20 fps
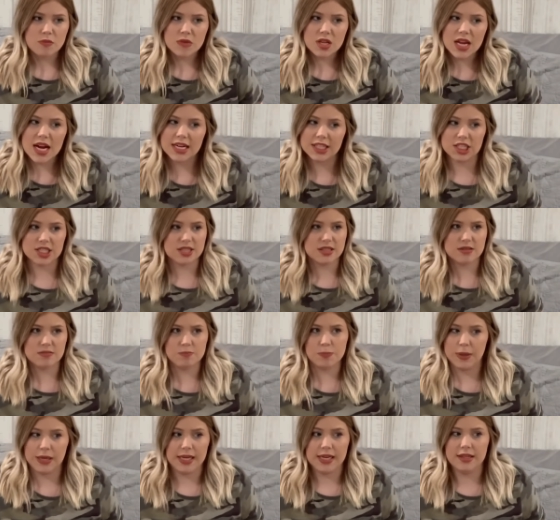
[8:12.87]
I just
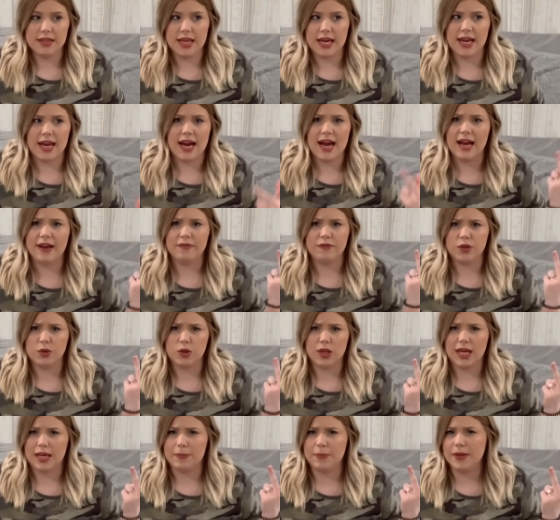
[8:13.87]
pee. They have you
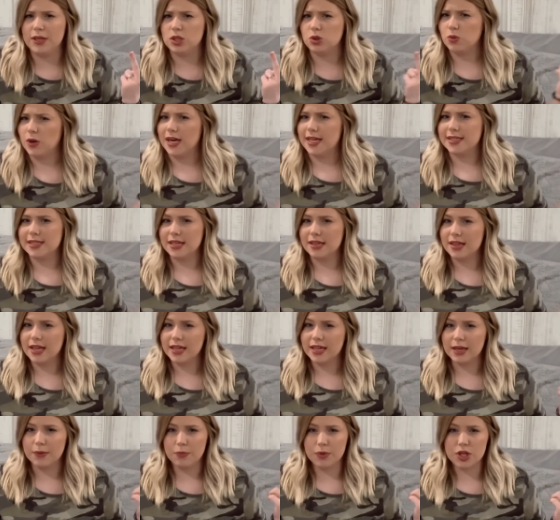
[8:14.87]
like pee twice, I think,
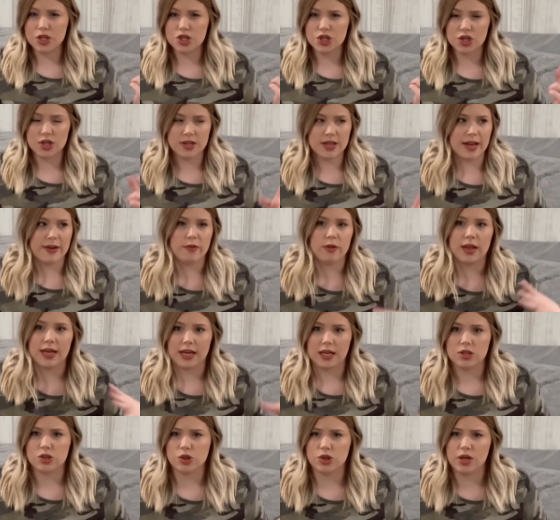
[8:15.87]
I'm pretty sure. They have like a
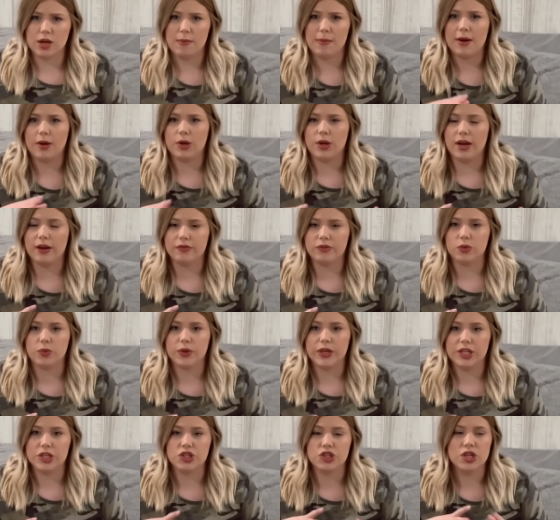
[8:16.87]
certain amount you have to
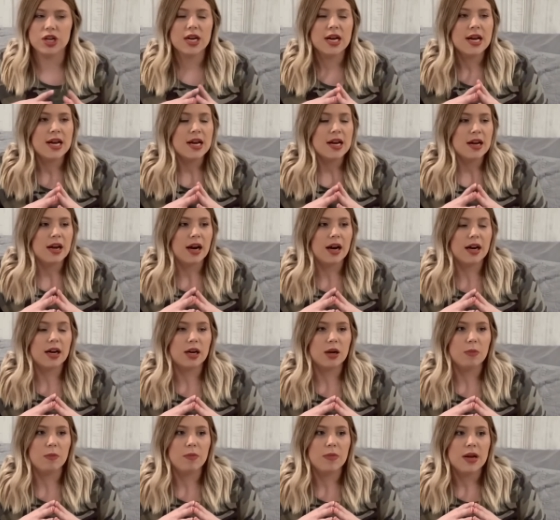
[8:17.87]
reach.
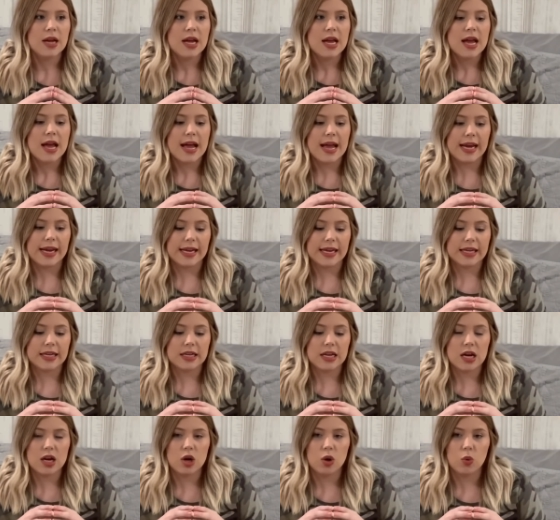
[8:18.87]
Um, and
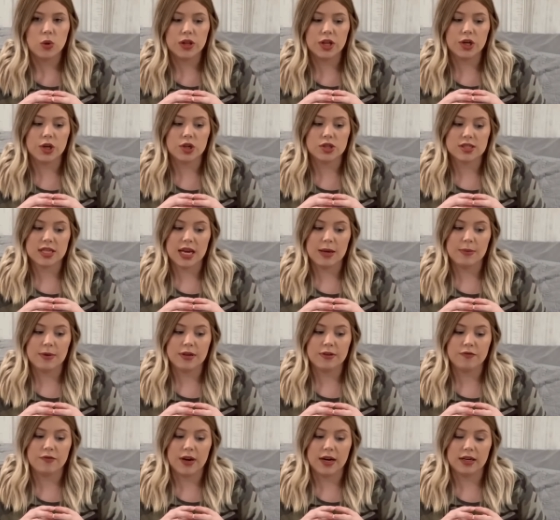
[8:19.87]
when the nurse came in
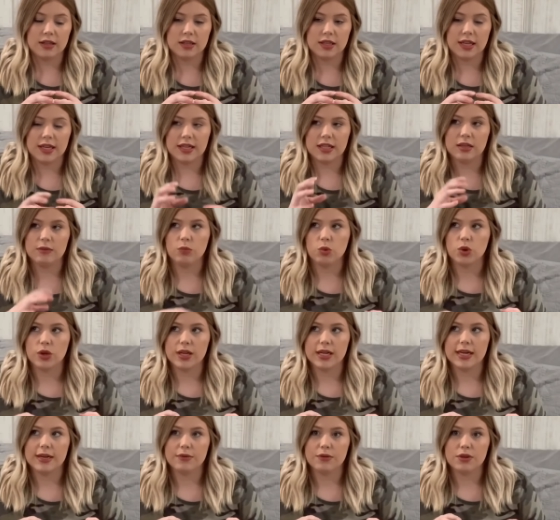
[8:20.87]
finally, like in the morning
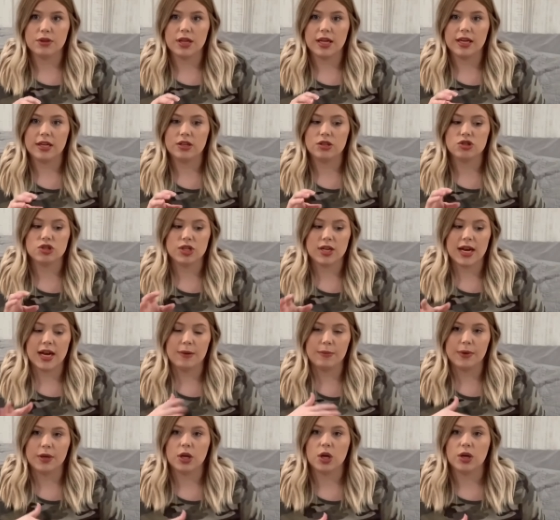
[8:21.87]
and everything, she had
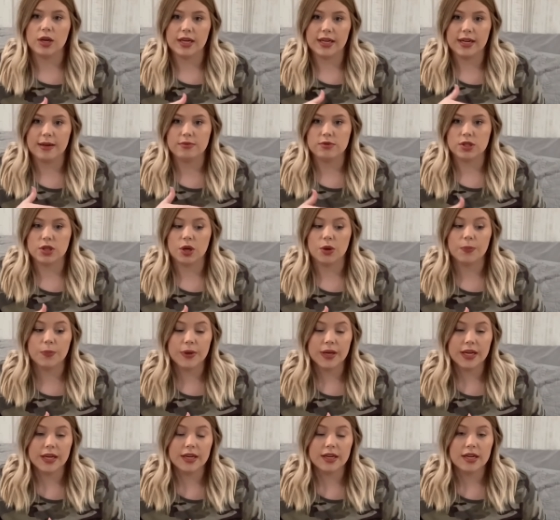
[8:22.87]
me go, get up to go
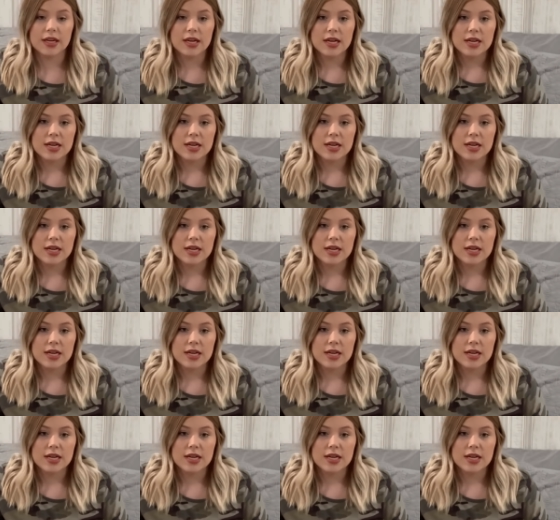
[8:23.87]
pee.